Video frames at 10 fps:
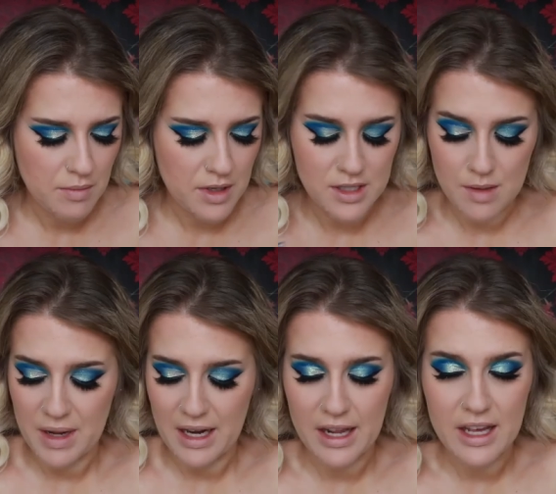but
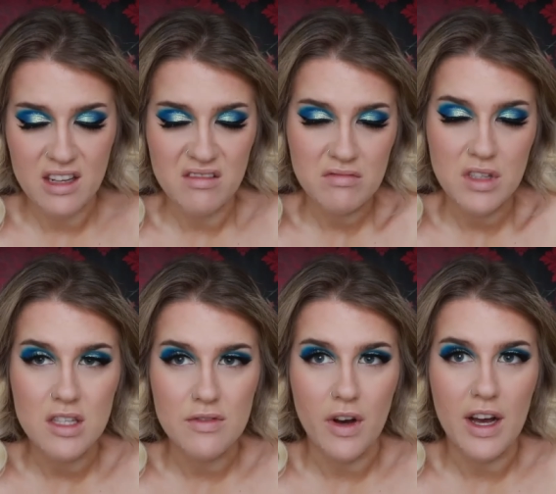typically
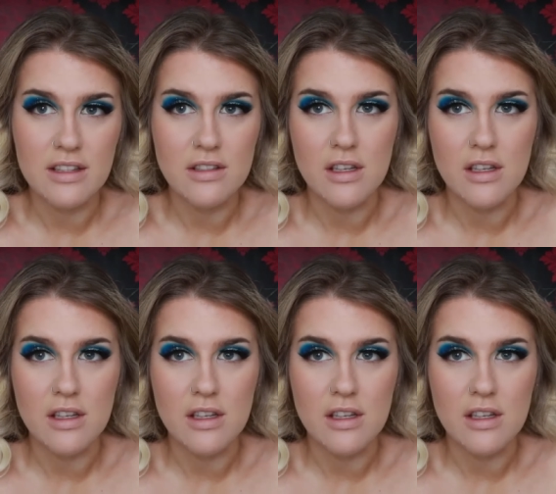it's fine.